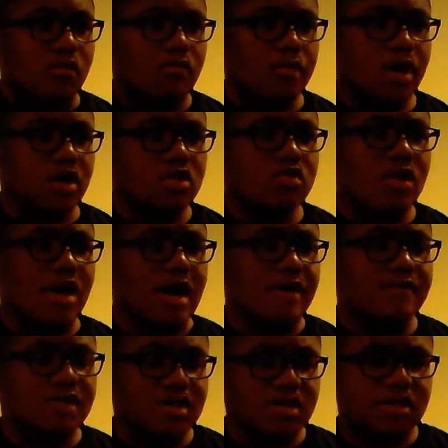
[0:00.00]
But you
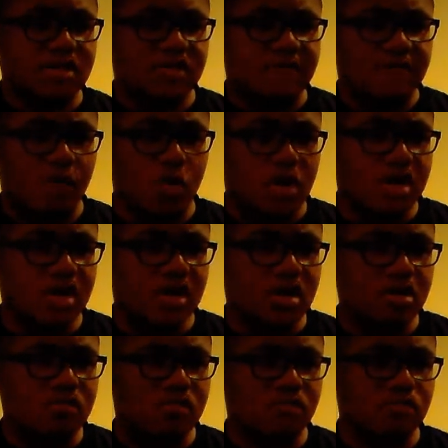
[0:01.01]
have these
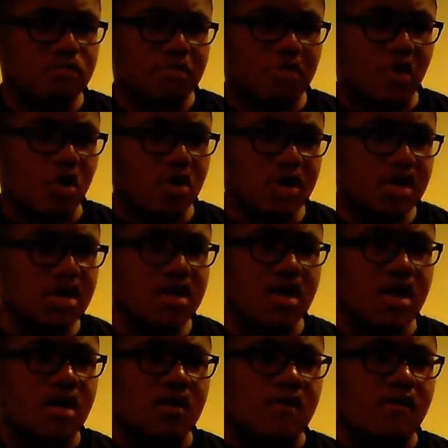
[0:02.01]

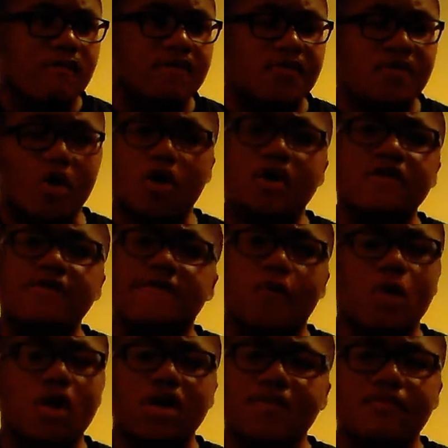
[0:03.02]

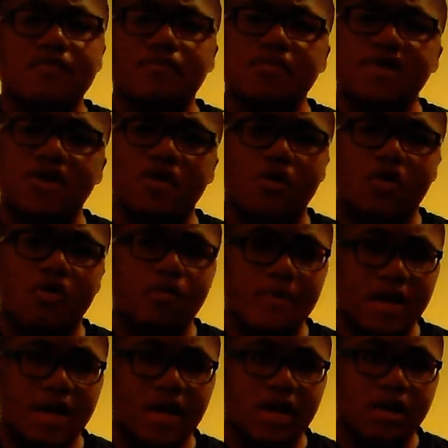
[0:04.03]

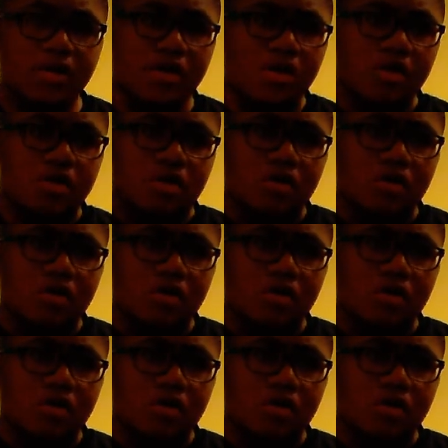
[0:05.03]
40-year-old men